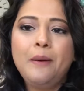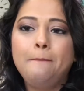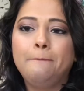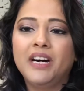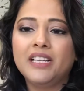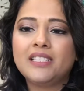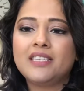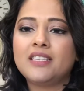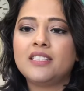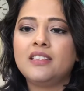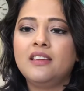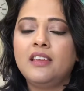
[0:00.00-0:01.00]

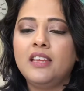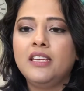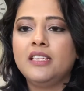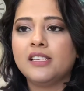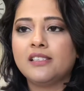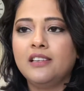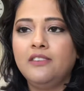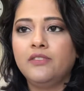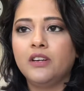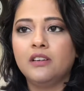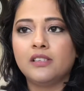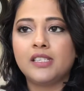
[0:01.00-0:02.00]
But it does leave a